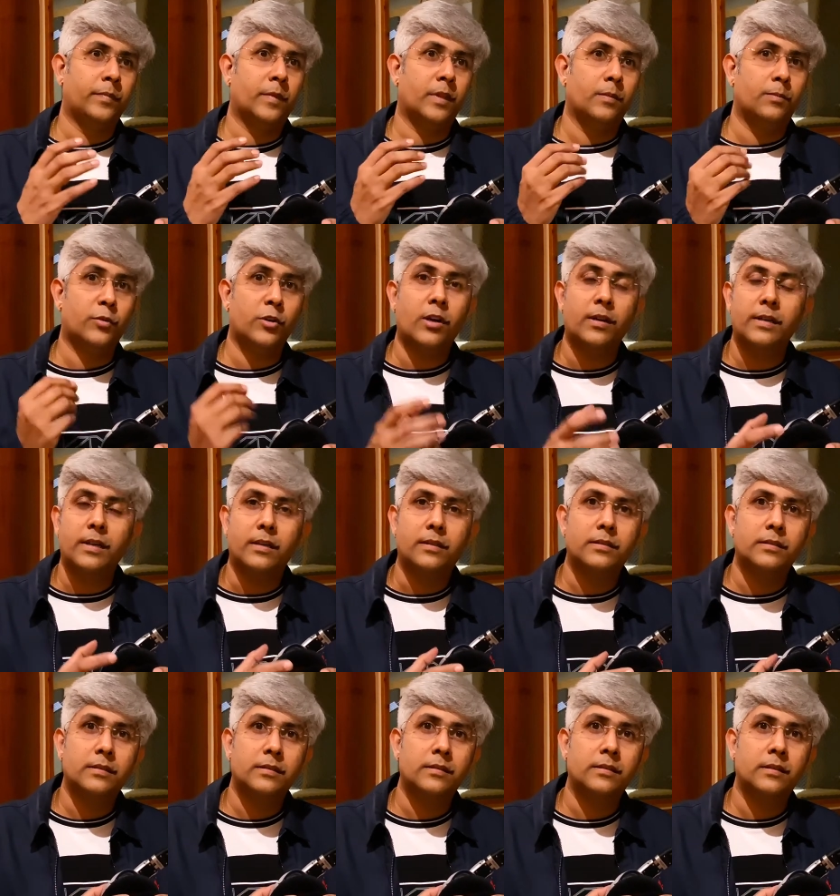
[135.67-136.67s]

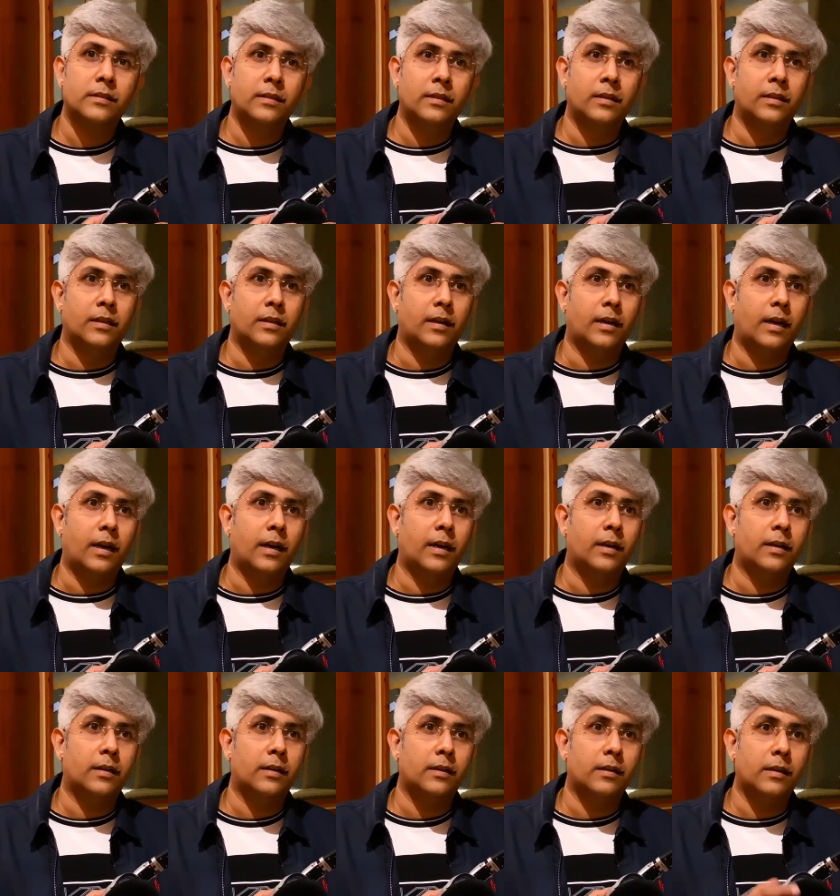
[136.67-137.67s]
products
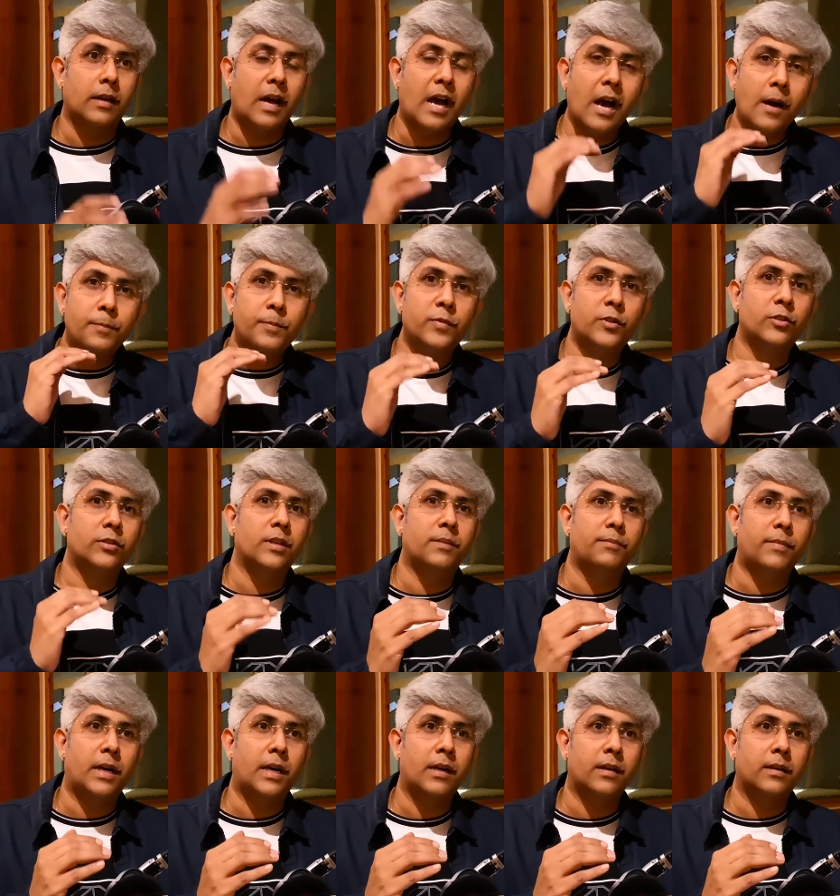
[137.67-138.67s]
are up to the
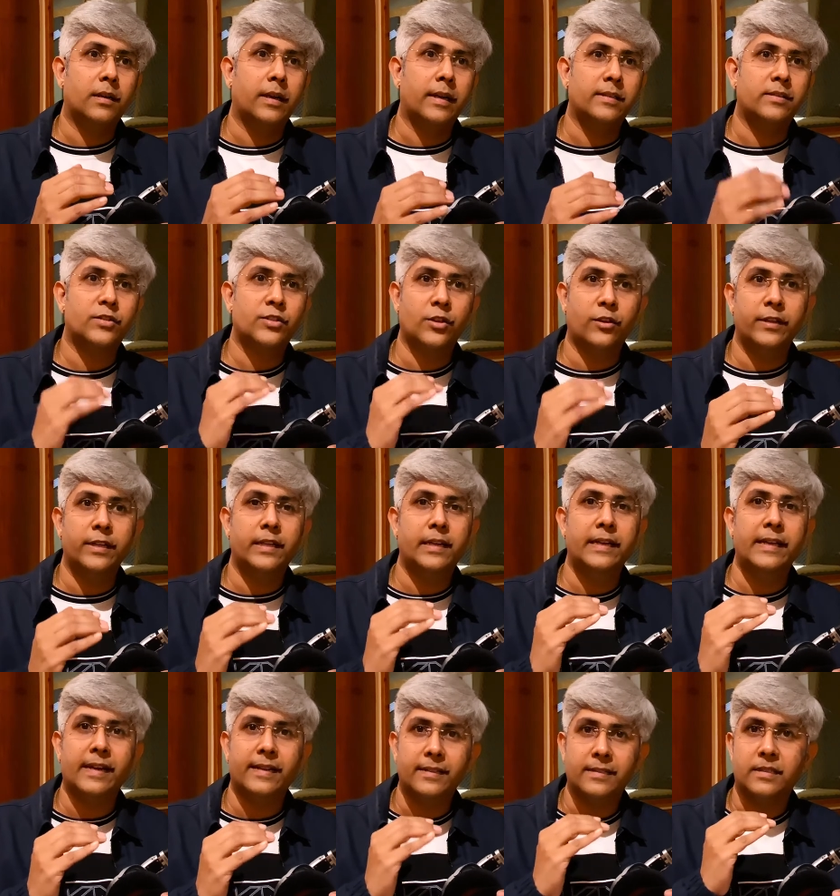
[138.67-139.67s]
mark and
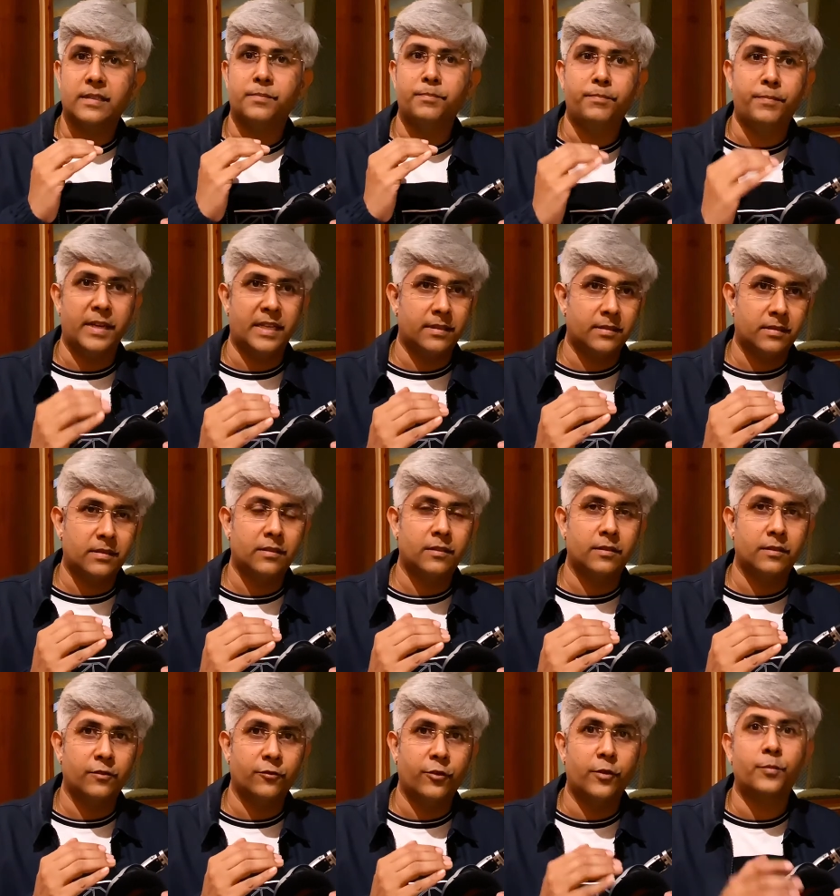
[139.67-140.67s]
sonically at its best
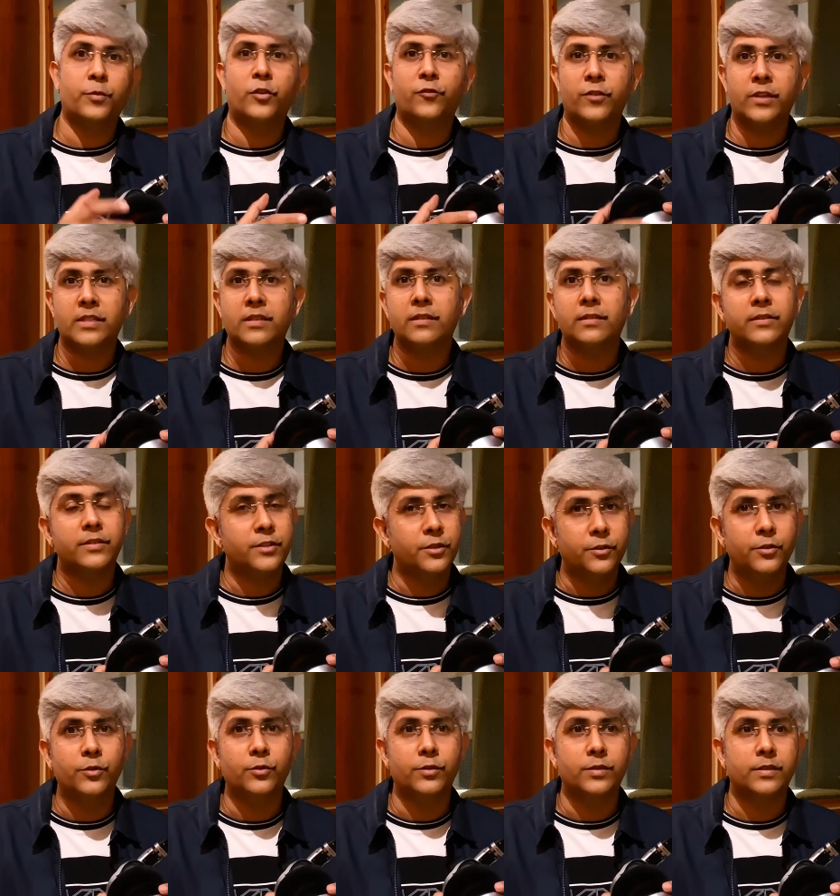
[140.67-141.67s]
for professionals to
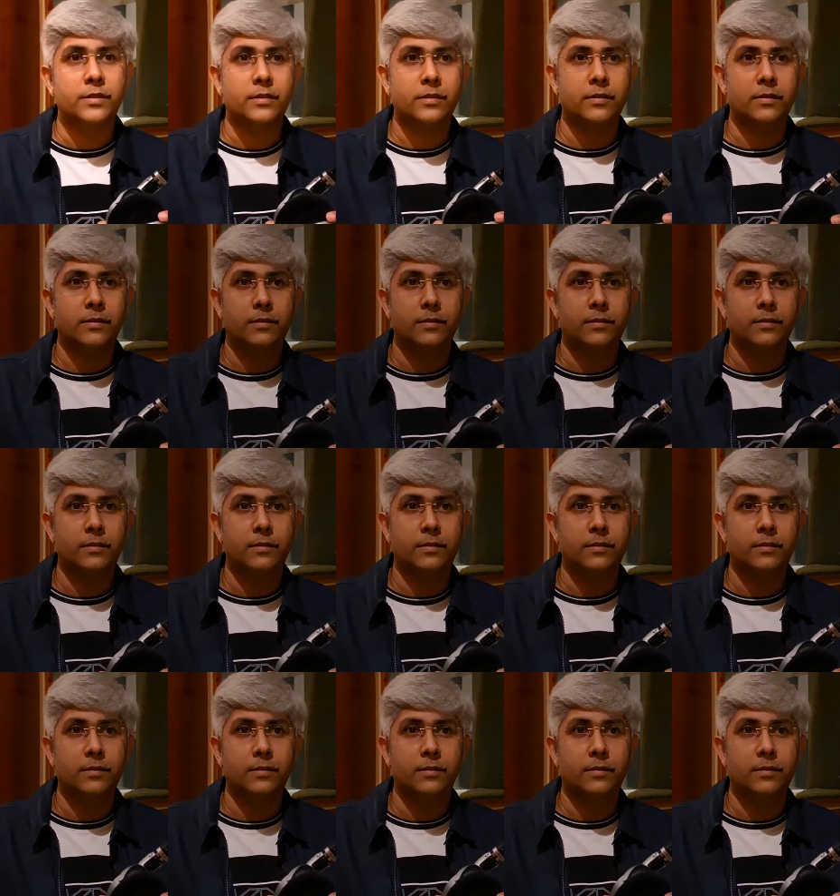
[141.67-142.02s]
use.